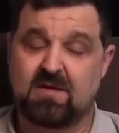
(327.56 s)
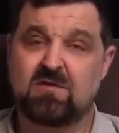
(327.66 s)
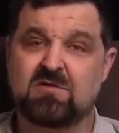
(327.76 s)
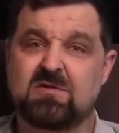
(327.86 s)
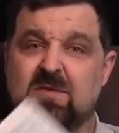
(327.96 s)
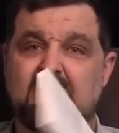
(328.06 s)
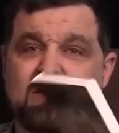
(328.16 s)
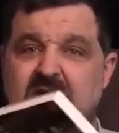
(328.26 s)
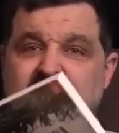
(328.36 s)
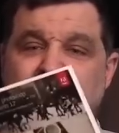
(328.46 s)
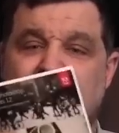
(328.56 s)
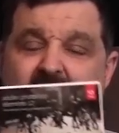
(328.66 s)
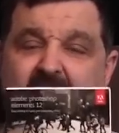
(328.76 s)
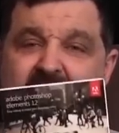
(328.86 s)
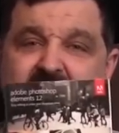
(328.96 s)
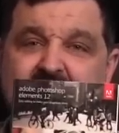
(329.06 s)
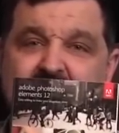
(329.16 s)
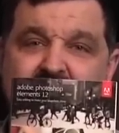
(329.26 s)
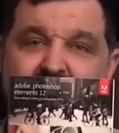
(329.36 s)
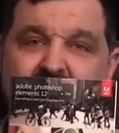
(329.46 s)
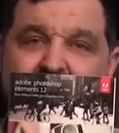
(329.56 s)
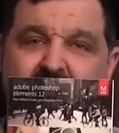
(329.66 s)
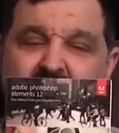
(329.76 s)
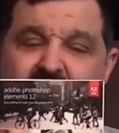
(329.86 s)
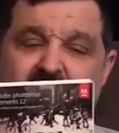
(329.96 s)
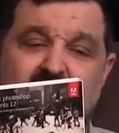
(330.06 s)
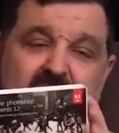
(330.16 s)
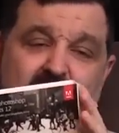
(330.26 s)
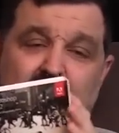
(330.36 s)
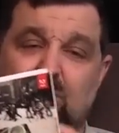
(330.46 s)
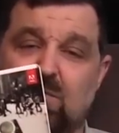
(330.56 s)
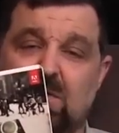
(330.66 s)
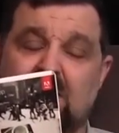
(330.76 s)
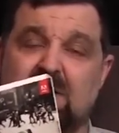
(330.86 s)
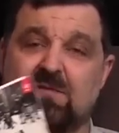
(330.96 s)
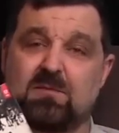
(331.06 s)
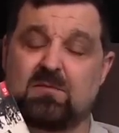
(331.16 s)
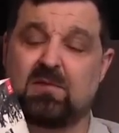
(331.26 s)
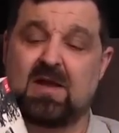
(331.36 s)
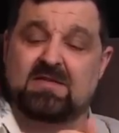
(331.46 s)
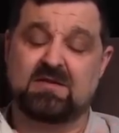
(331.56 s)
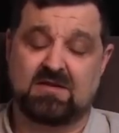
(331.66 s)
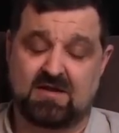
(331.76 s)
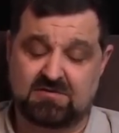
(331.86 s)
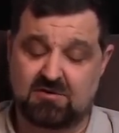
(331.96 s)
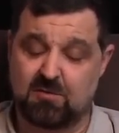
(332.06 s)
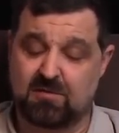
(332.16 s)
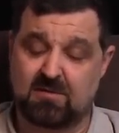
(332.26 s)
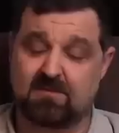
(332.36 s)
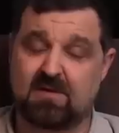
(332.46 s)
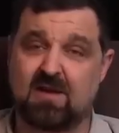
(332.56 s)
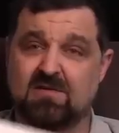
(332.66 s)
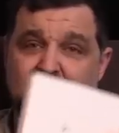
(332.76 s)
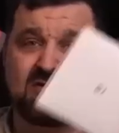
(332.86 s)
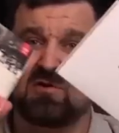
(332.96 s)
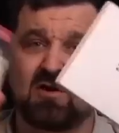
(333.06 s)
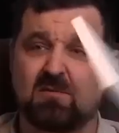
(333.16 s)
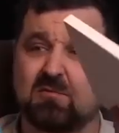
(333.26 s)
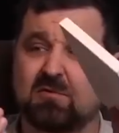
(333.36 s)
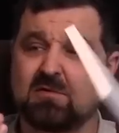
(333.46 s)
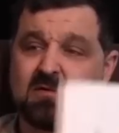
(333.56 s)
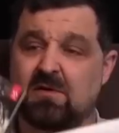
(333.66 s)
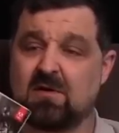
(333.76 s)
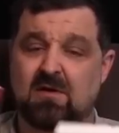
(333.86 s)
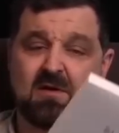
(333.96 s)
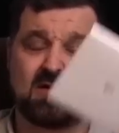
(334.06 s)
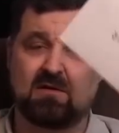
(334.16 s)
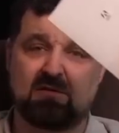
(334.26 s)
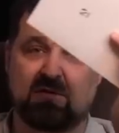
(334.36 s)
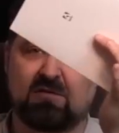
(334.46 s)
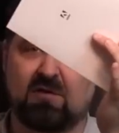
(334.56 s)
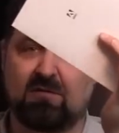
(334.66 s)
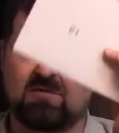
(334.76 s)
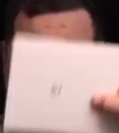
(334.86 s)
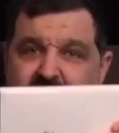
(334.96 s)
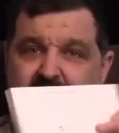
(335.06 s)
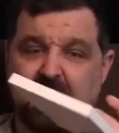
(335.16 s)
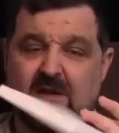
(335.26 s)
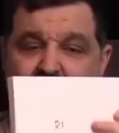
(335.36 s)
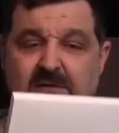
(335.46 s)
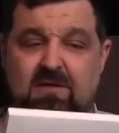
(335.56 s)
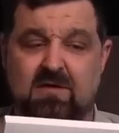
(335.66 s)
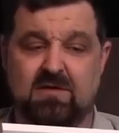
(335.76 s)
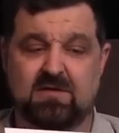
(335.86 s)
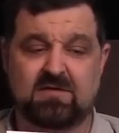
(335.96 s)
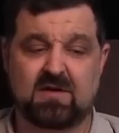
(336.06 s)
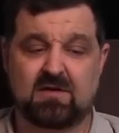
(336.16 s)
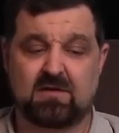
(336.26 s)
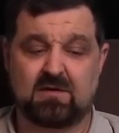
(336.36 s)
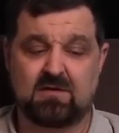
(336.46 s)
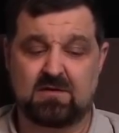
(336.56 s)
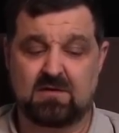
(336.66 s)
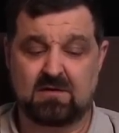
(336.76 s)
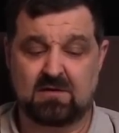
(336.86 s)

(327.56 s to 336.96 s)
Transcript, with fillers: They used to make these plastic. They used to have a really nice plastic case you'd open up, but now it's all cardboard. So the software just fell out of the inside of there.